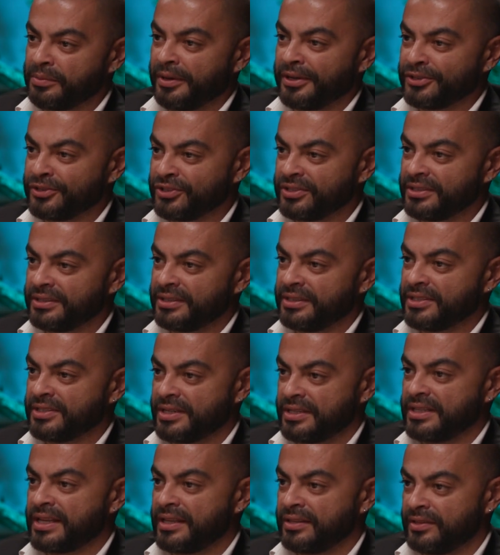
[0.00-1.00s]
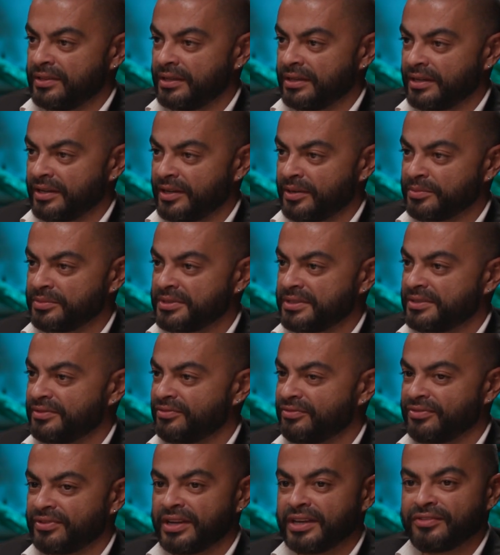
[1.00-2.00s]
budget is 10 dirhams,
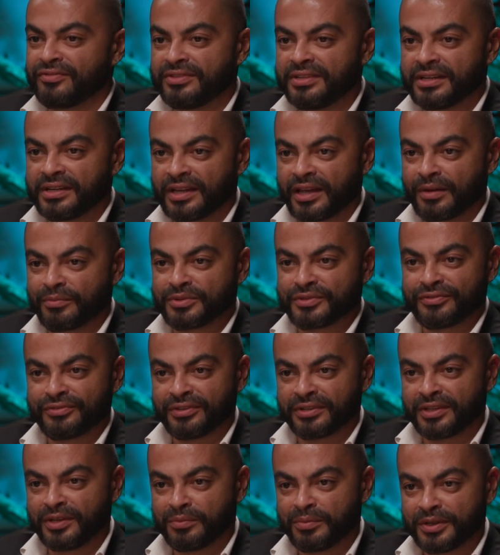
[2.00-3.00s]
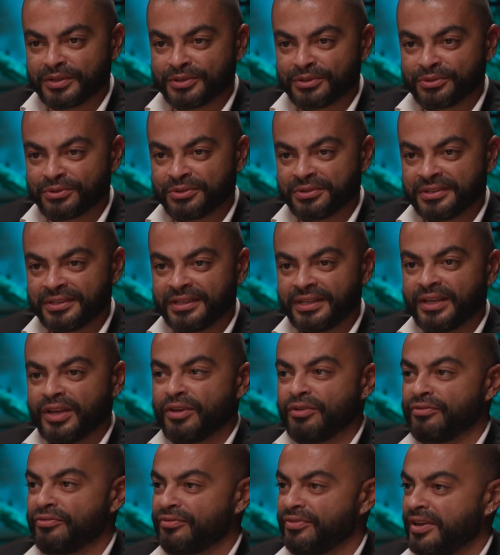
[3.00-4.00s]
5 dirhams for the metro,
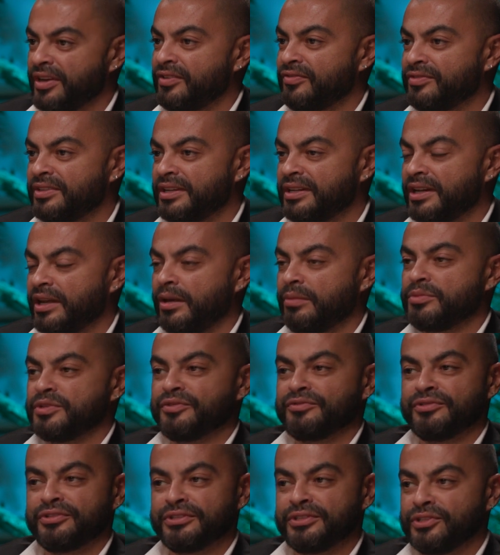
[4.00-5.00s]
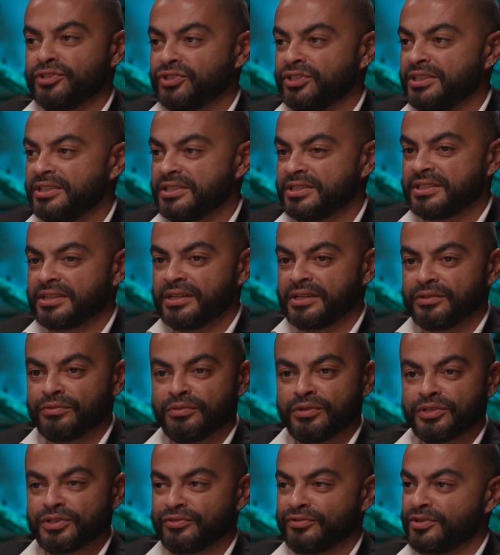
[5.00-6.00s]
5 dirhams for the cheese
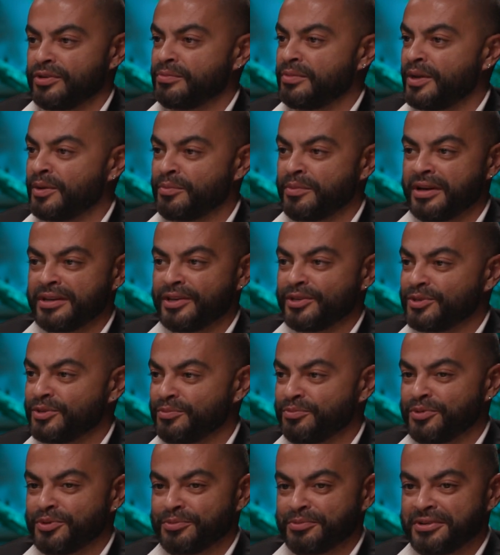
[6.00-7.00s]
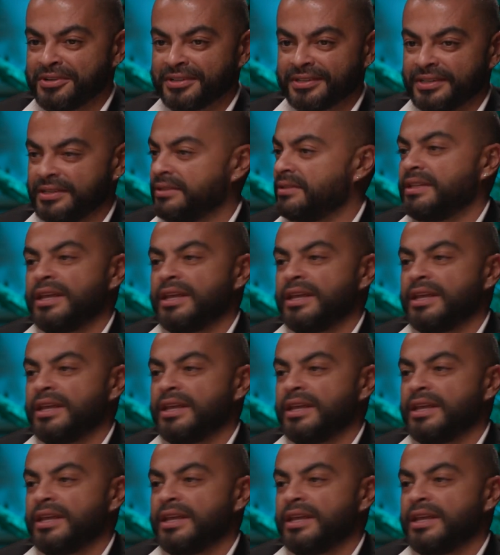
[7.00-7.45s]
sandwich from Almaya supermarket.